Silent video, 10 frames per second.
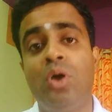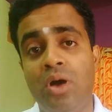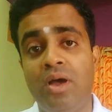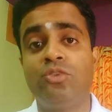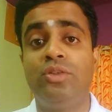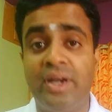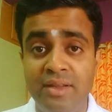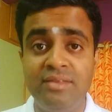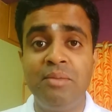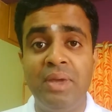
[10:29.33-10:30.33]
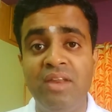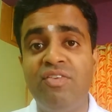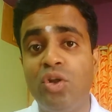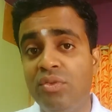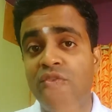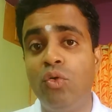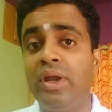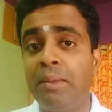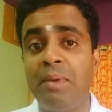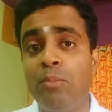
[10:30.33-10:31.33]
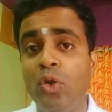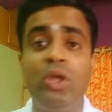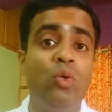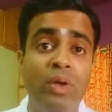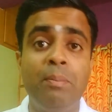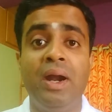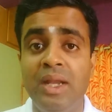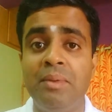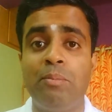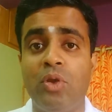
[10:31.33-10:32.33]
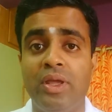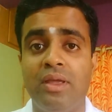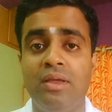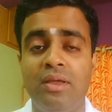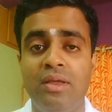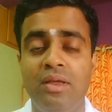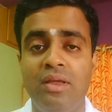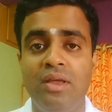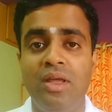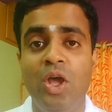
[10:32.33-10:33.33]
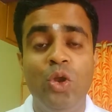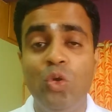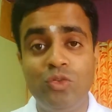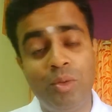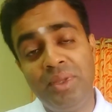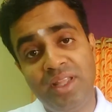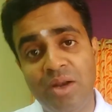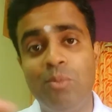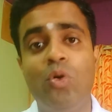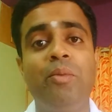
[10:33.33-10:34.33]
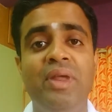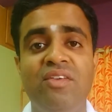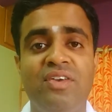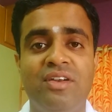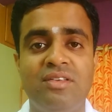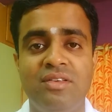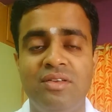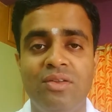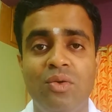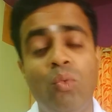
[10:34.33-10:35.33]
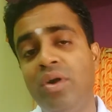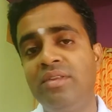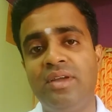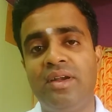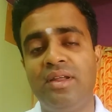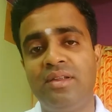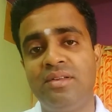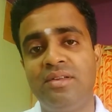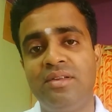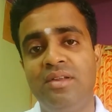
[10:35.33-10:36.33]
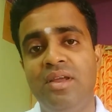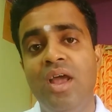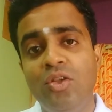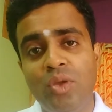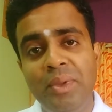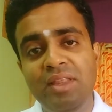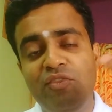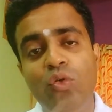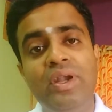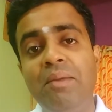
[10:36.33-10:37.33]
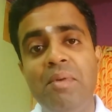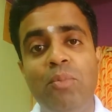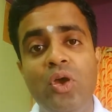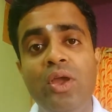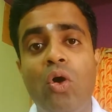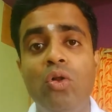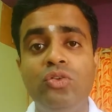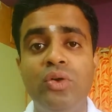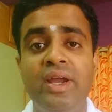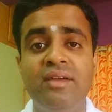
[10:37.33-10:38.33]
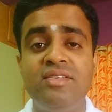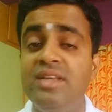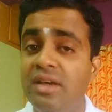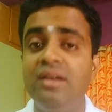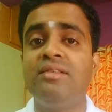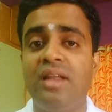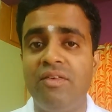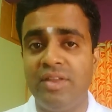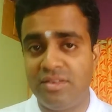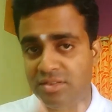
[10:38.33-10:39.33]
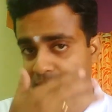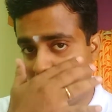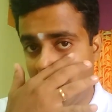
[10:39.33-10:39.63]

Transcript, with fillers: Ah, so that is the benefit of the full-time employee over part-time employee. No, Swami, there are more benefits. What is that? Swami, the full-time employee also gets dearness allowance.